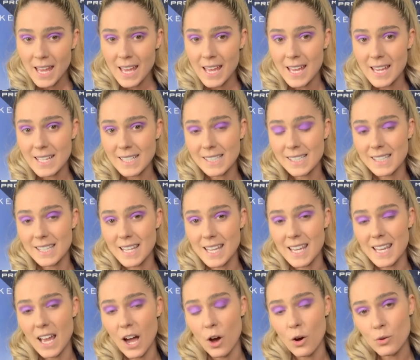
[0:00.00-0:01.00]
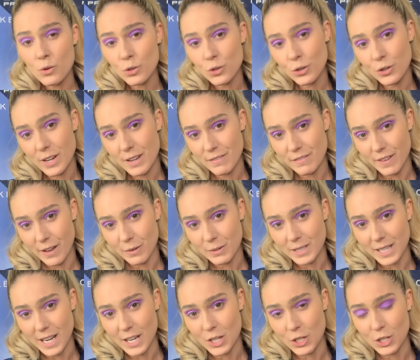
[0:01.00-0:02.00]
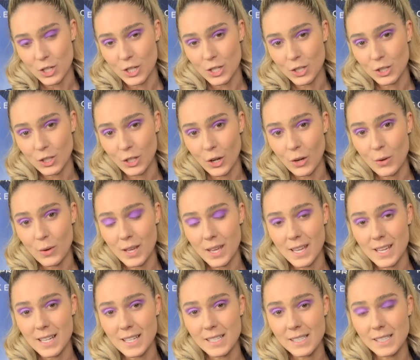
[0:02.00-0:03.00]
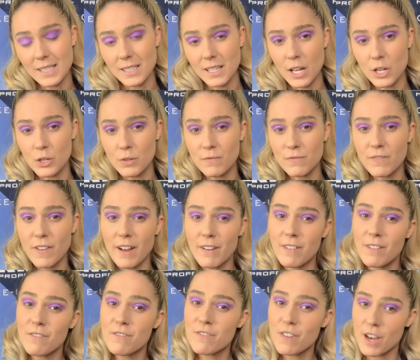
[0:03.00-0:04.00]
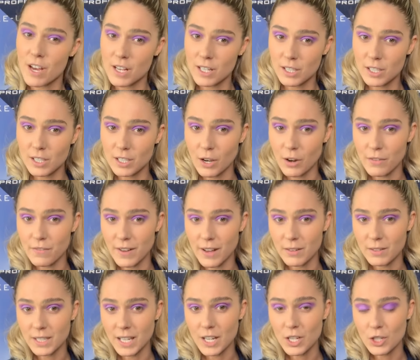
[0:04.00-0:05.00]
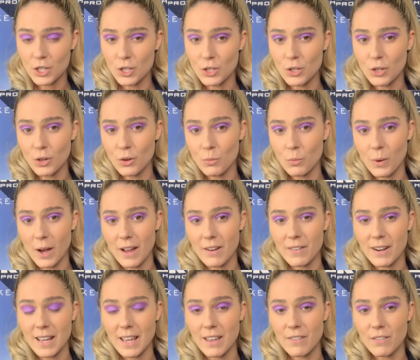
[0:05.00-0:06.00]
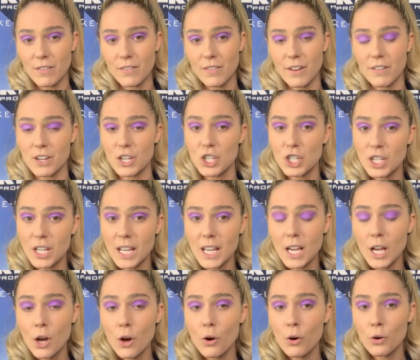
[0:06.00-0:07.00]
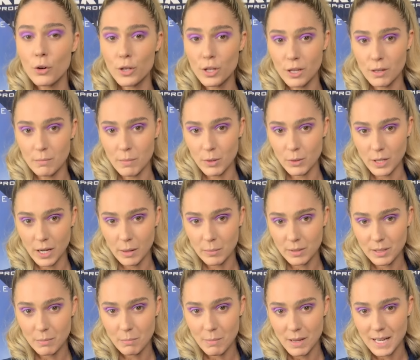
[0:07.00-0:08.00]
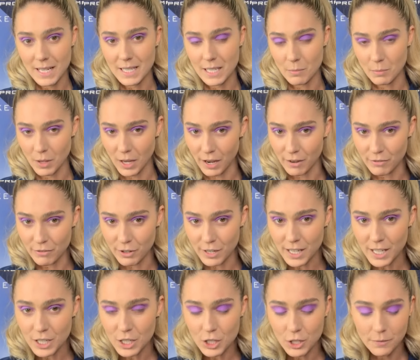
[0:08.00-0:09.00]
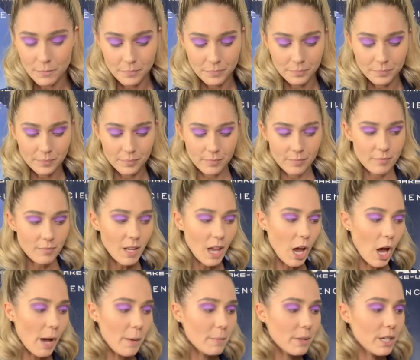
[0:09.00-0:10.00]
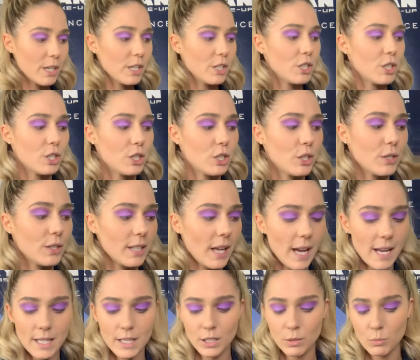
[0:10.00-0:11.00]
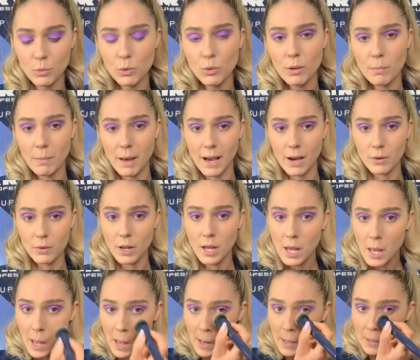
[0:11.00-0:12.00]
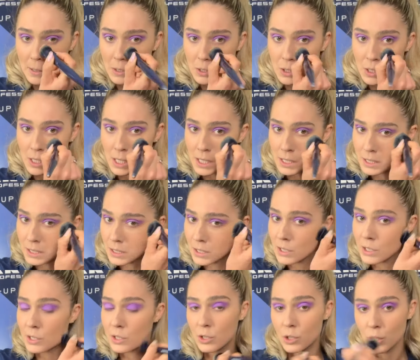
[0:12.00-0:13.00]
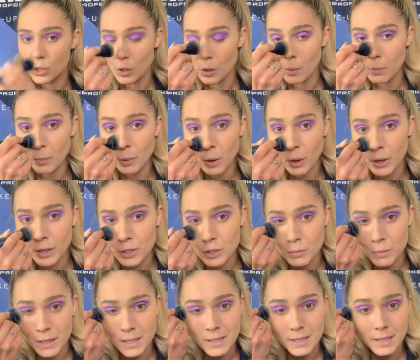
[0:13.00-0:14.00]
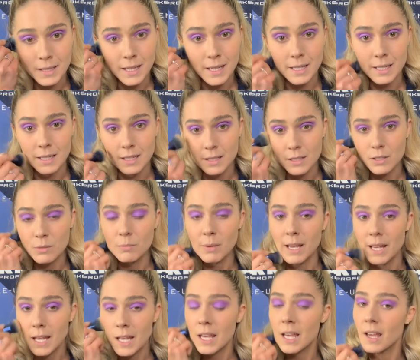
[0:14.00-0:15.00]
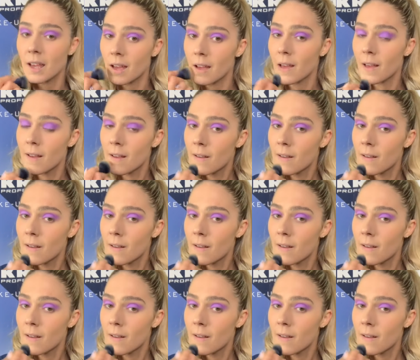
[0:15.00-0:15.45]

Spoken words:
It's the Ultra Cream Foundation, so it's a very versatile foundation. You can wear it either very sheer or you can build up to medium coverage. I'm going to just use a small amount just to polish my skin to make it